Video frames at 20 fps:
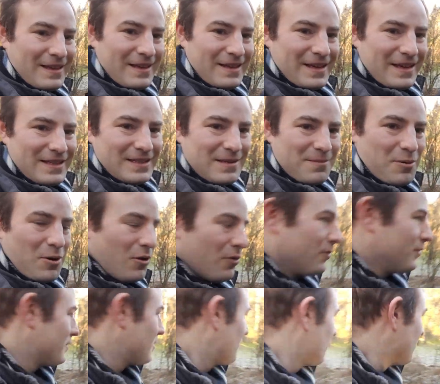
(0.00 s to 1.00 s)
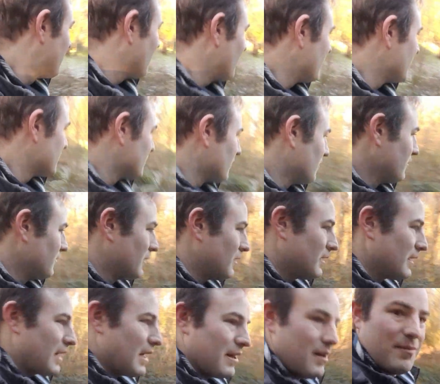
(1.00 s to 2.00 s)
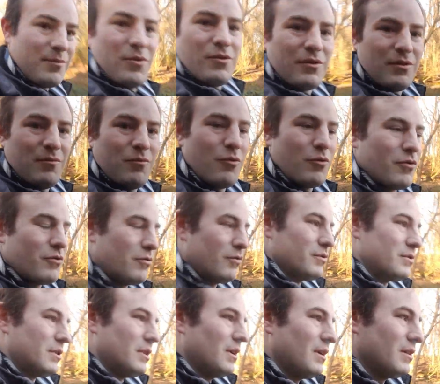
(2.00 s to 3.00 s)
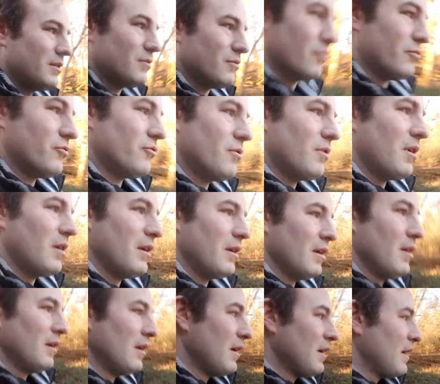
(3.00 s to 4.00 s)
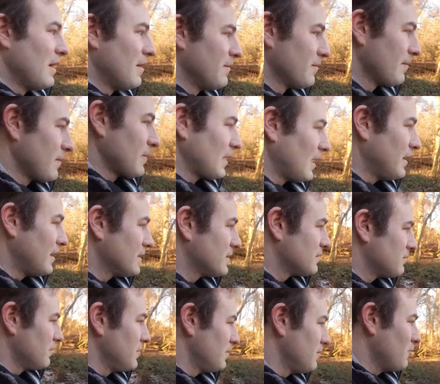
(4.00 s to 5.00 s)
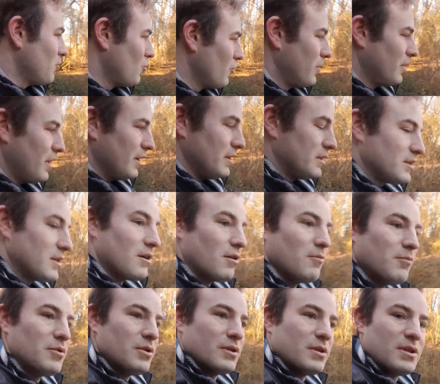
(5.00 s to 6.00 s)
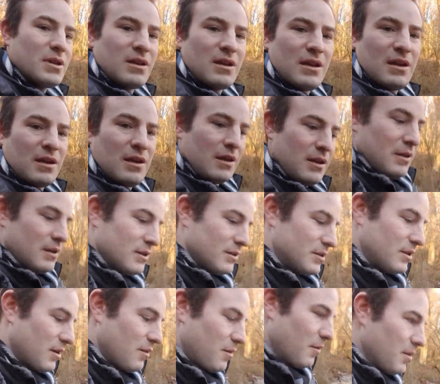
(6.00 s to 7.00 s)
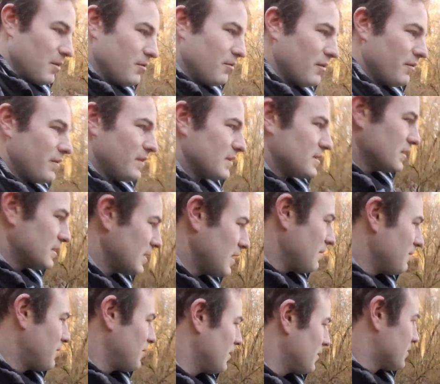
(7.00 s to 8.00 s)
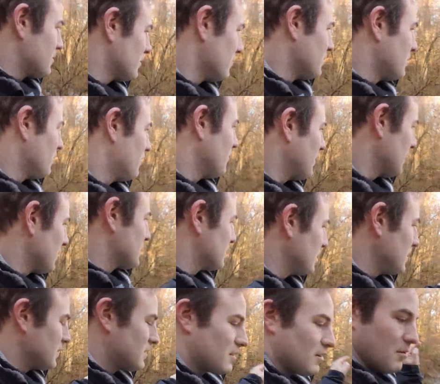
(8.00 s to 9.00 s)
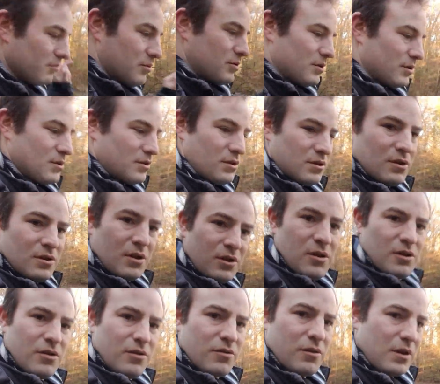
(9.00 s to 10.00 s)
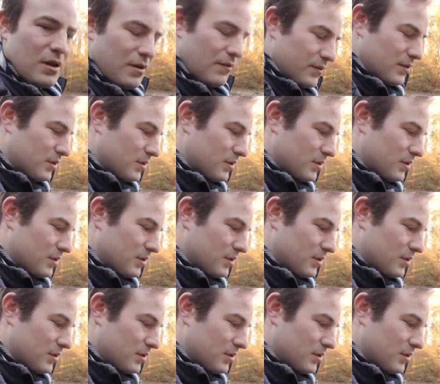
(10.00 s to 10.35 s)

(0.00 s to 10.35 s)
here's the pond with ice on. Again, I'm not going to walk across the ice or try. And there's some more nice sculptures. So I wonder if it's the same person who makes these sculptures, who carved the